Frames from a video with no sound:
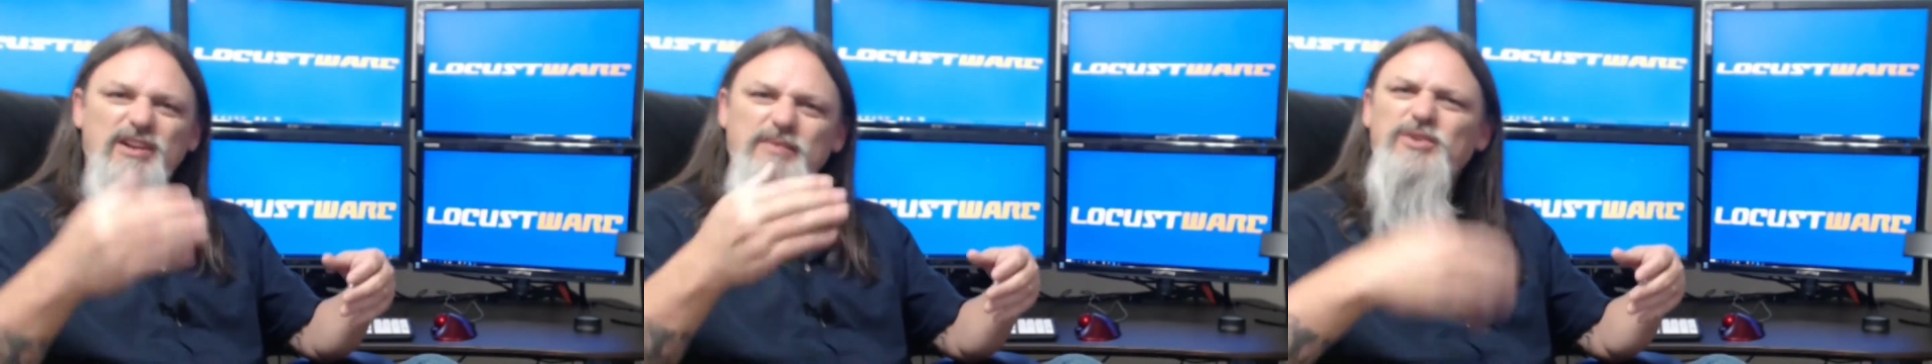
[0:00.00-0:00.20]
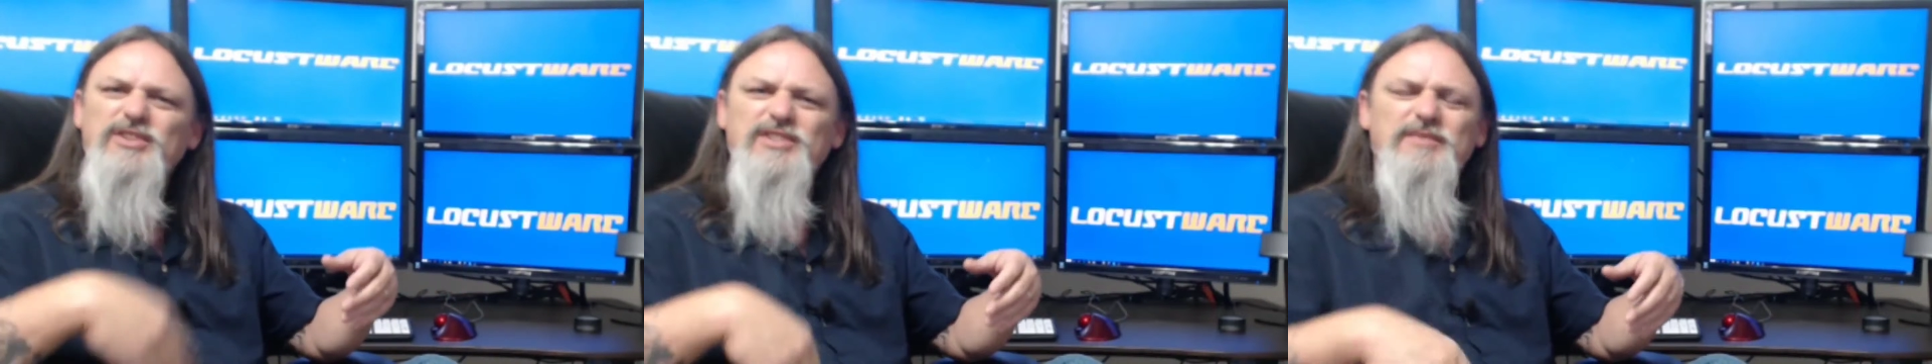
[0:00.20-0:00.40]

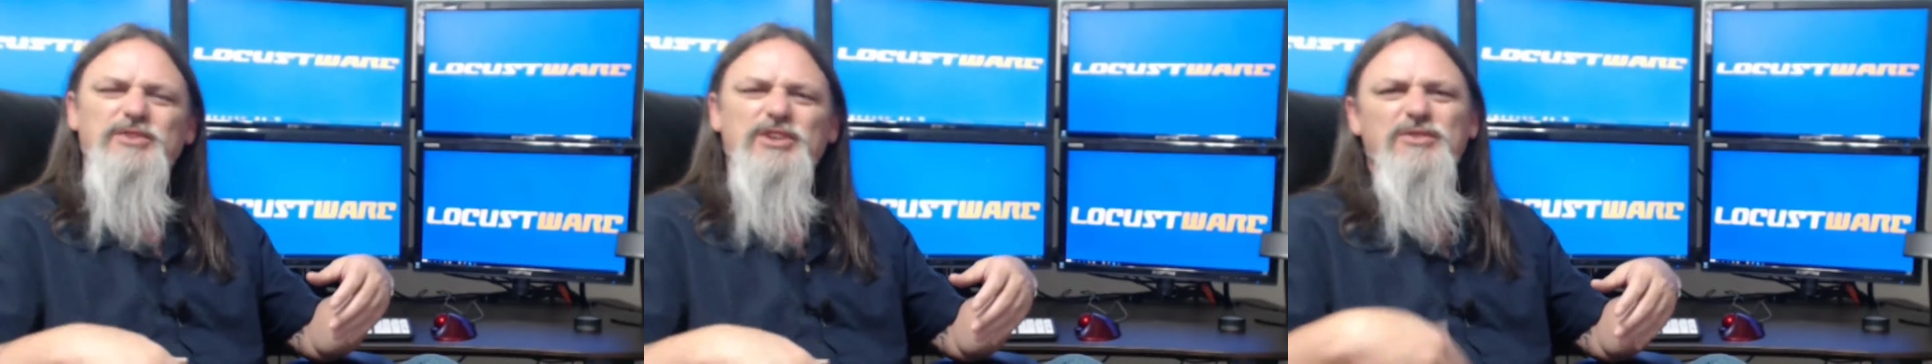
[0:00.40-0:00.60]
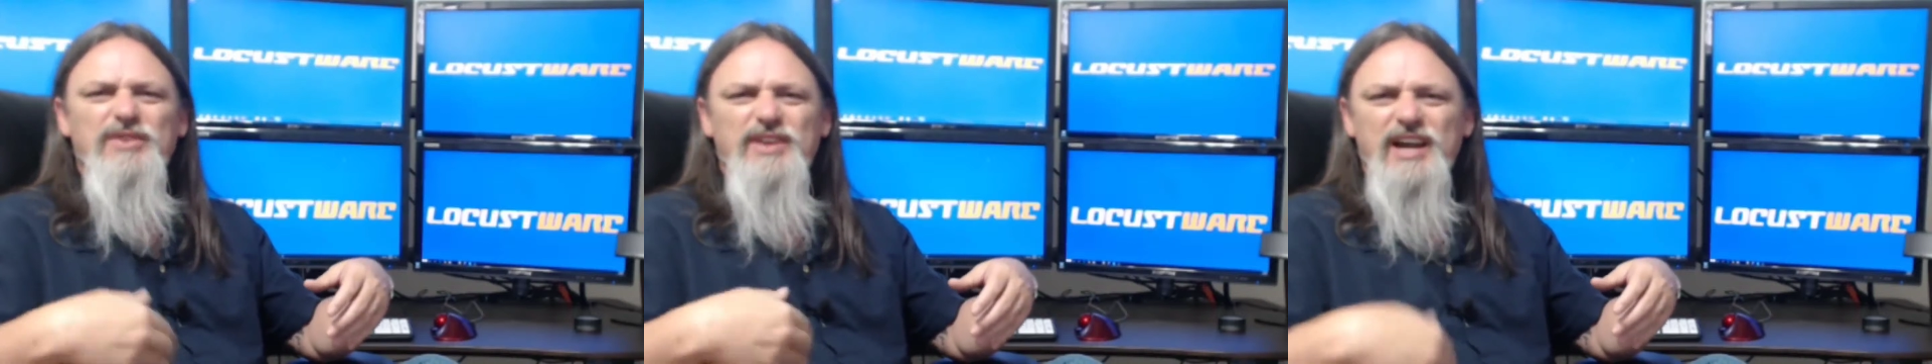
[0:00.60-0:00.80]
I put some
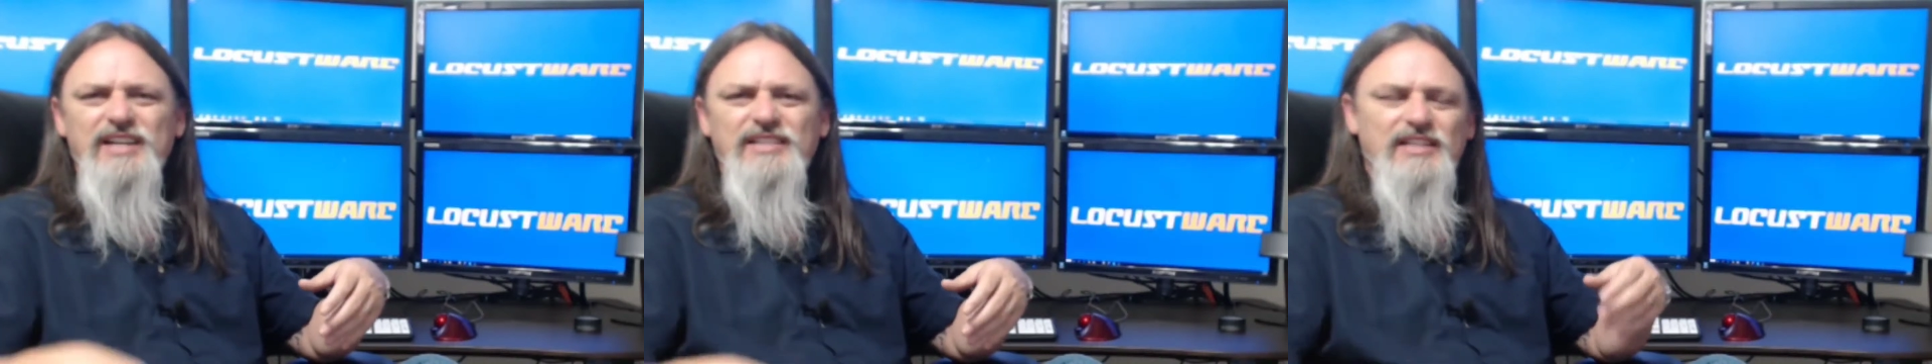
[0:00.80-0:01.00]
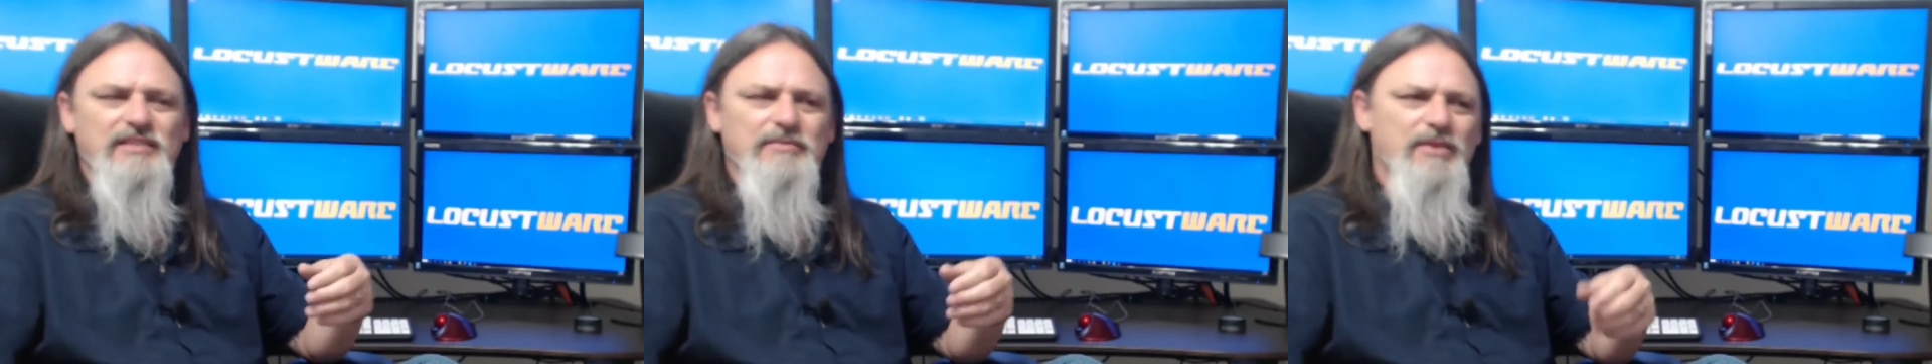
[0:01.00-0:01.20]

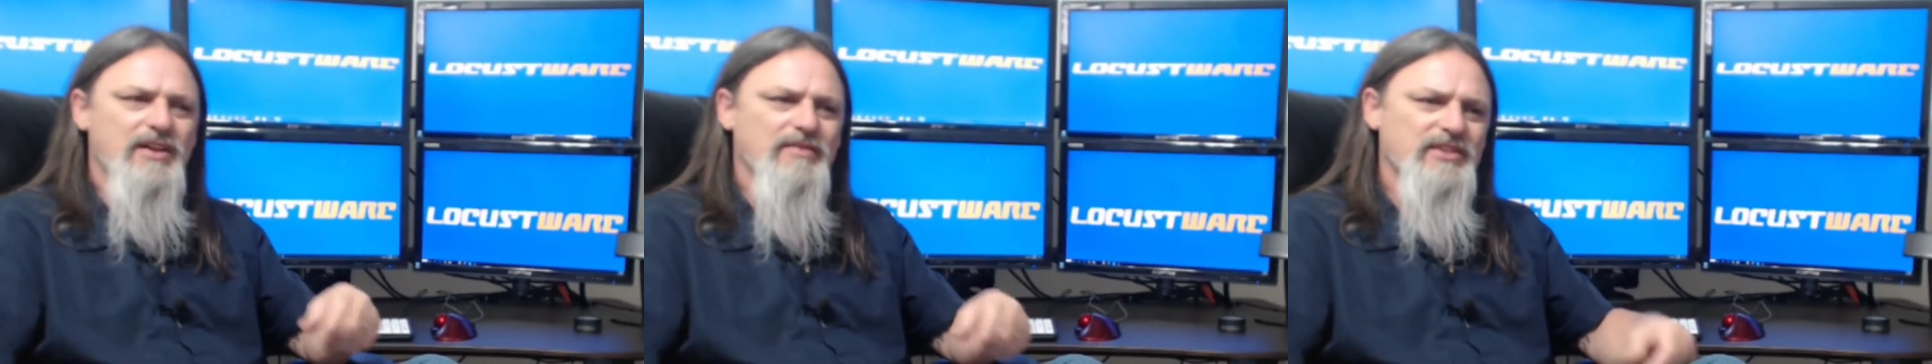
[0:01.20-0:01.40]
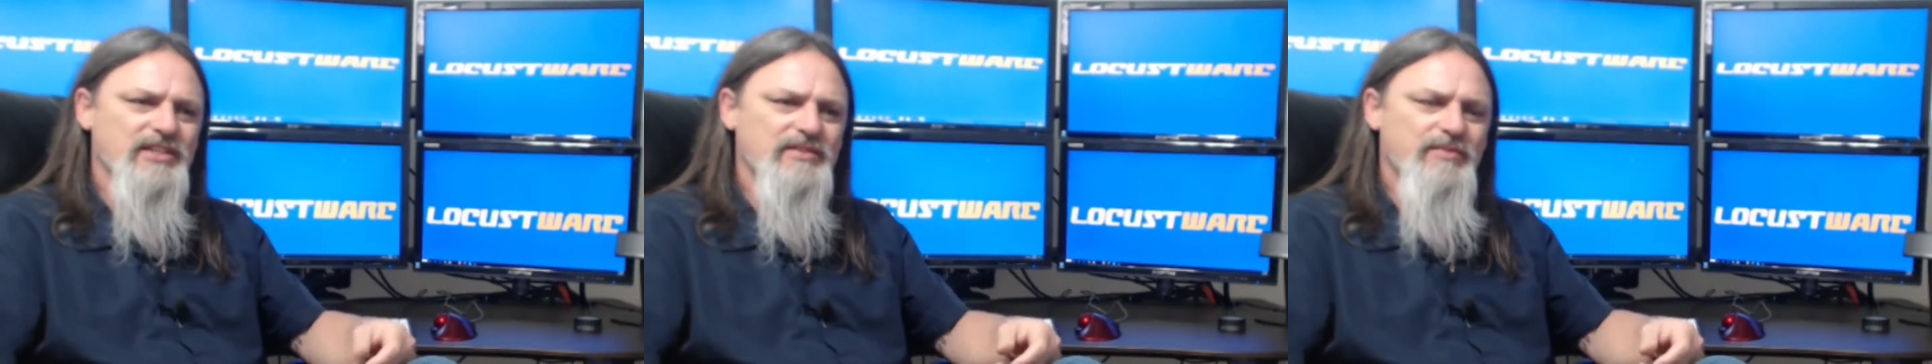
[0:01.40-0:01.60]
Q&As at the
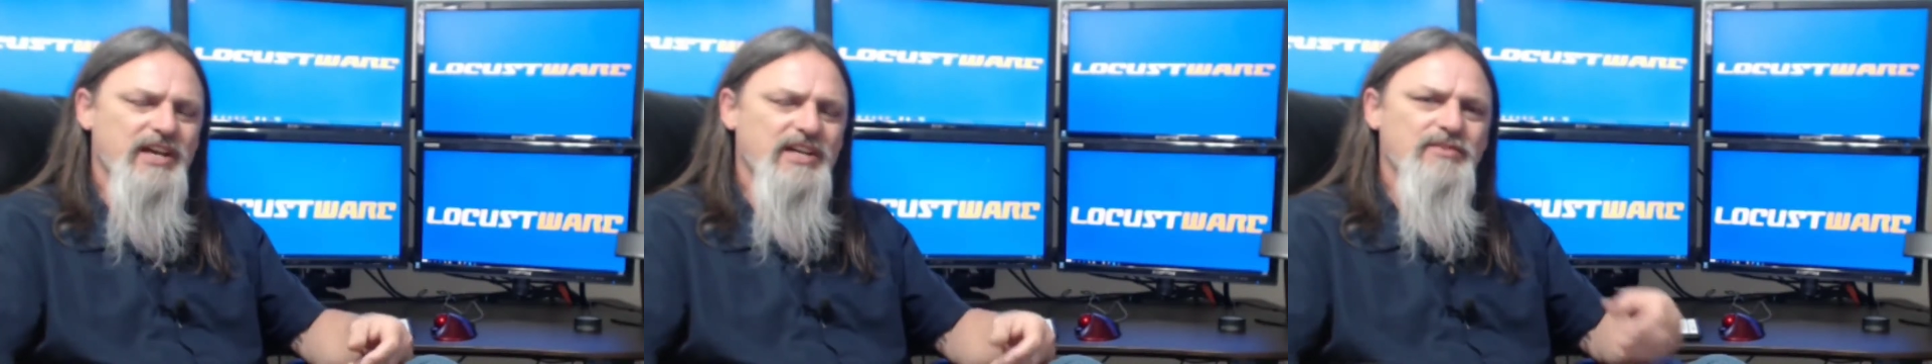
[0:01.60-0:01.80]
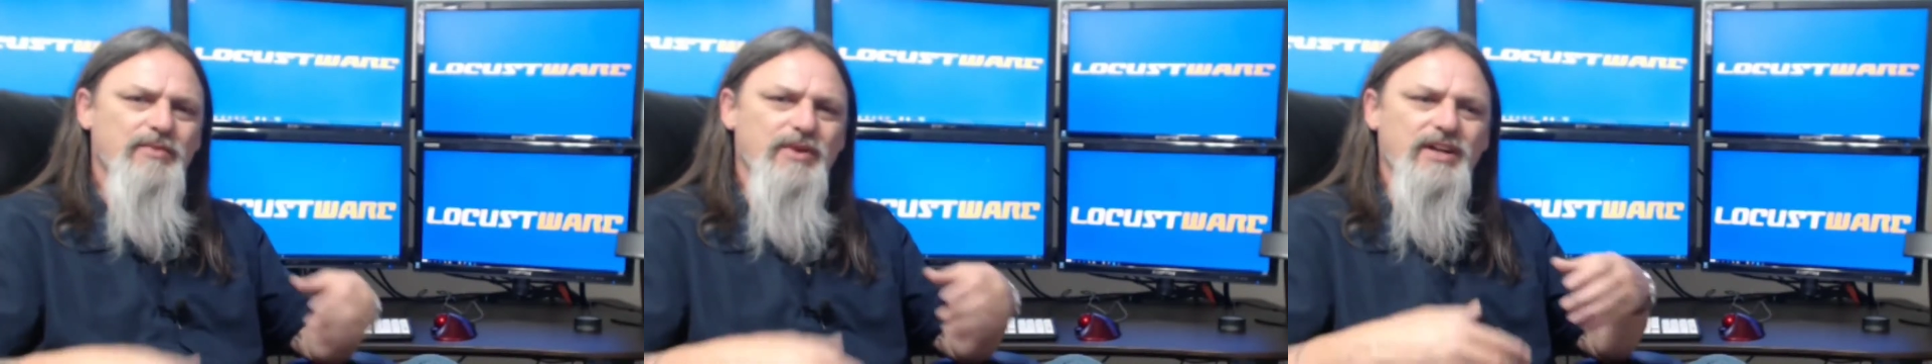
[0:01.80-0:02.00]
bottom of this
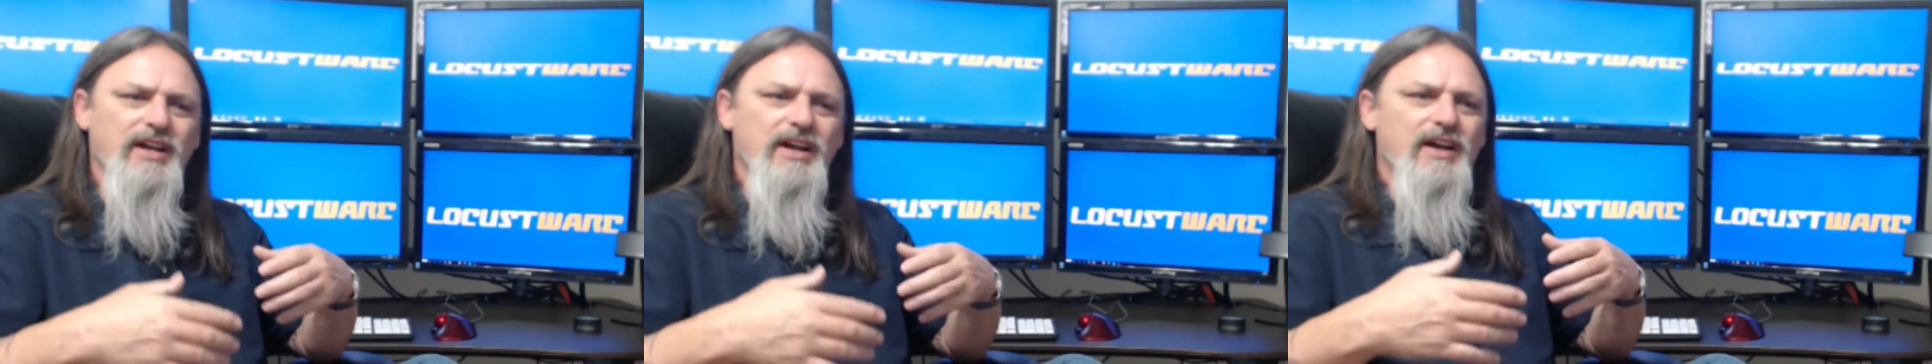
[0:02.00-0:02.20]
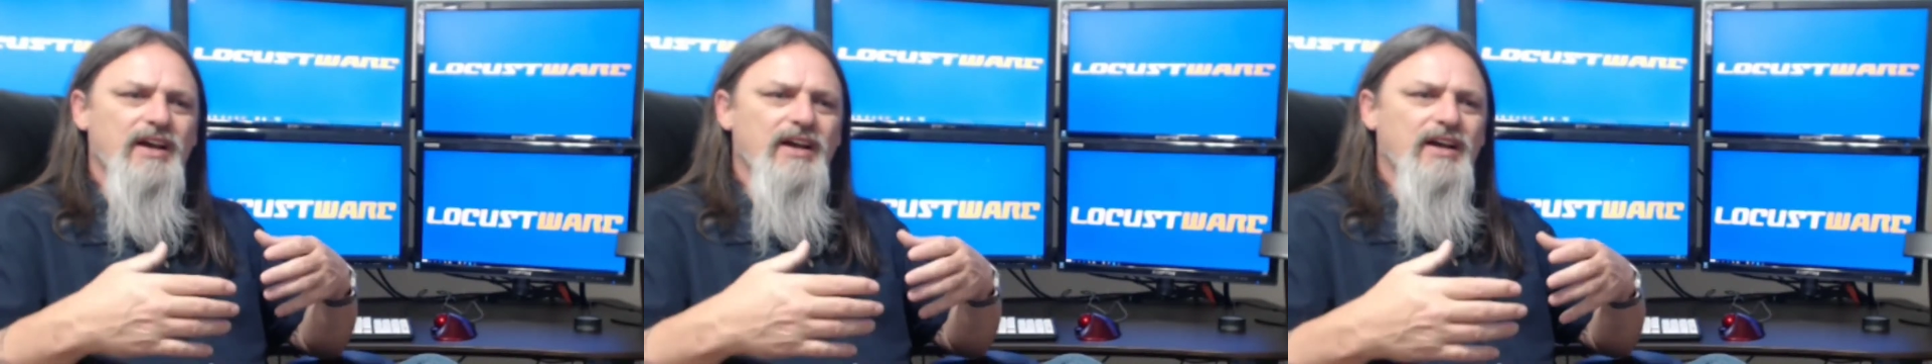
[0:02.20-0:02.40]
page, but